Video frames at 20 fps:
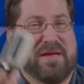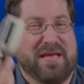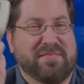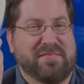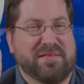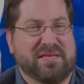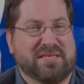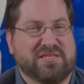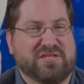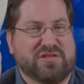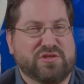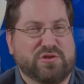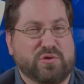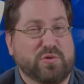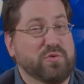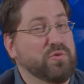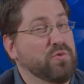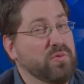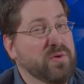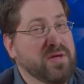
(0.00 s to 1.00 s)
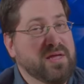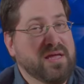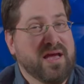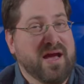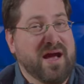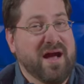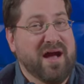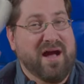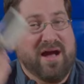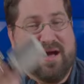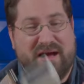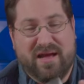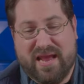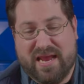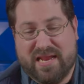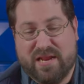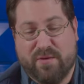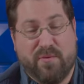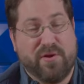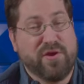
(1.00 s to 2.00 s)
pin this to
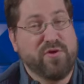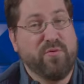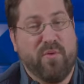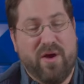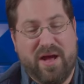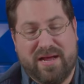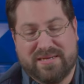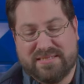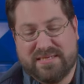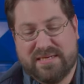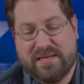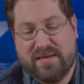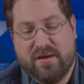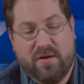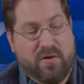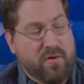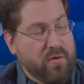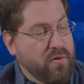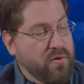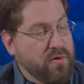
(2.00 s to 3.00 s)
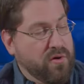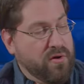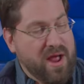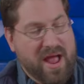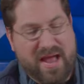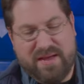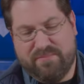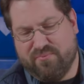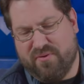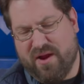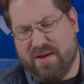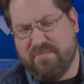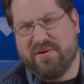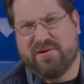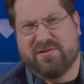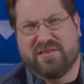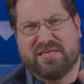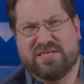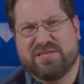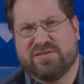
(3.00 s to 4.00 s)
anywhere you want. Or I
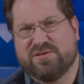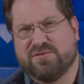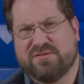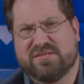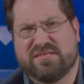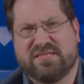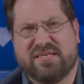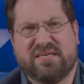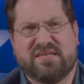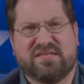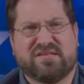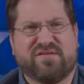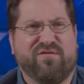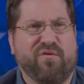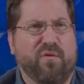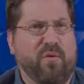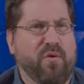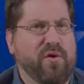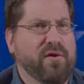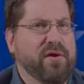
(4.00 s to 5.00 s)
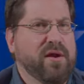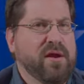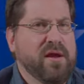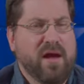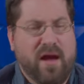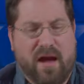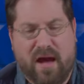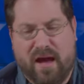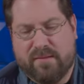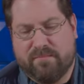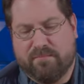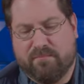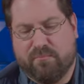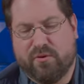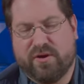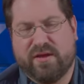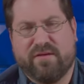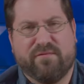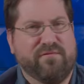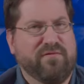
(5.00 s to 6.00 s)
primarily use these for
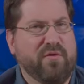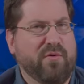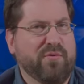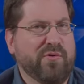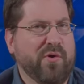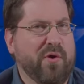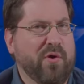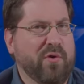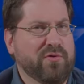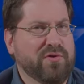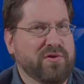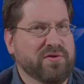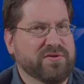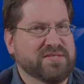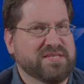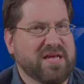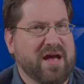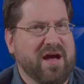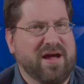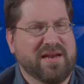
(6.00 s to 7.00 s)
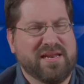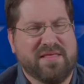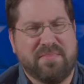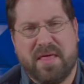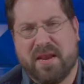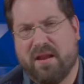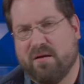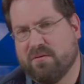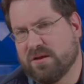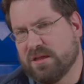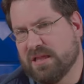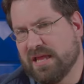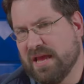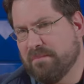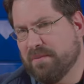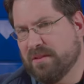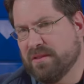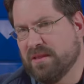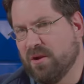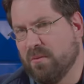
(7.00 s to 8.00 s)
putting phone holders on, and then I'll
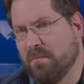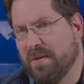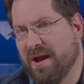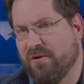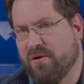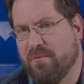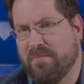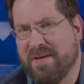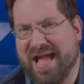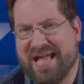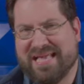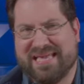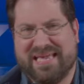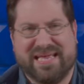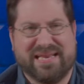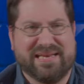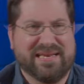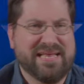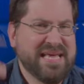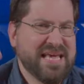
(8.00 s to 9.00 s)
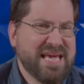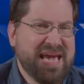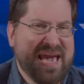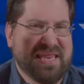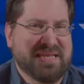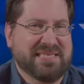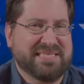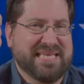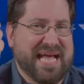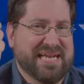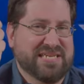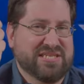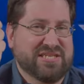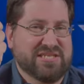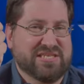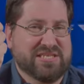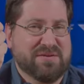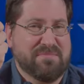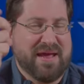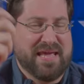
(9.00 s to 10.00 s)
clamp a little power pack in and attach
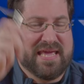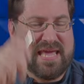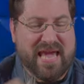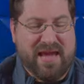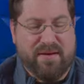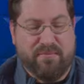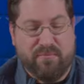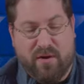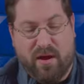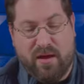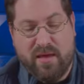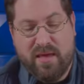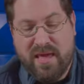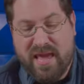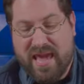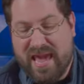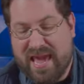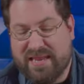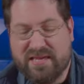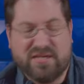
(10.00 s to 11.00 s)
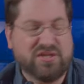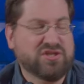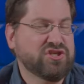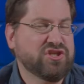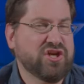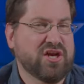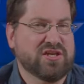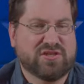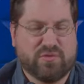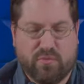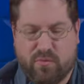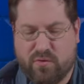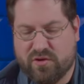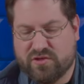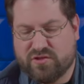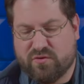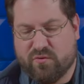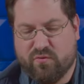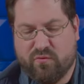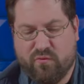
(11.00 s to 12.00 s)
this to my camera. And it just
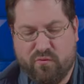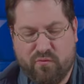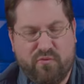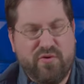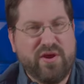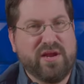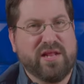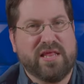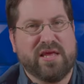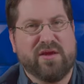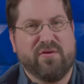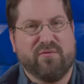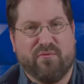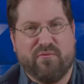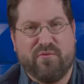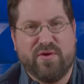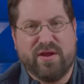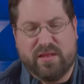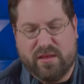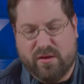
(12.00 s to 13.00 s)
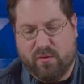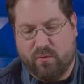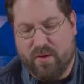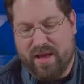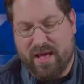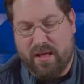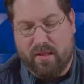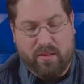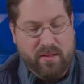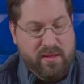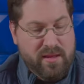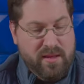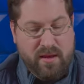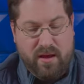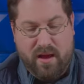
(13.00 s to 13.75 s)
works really, really well.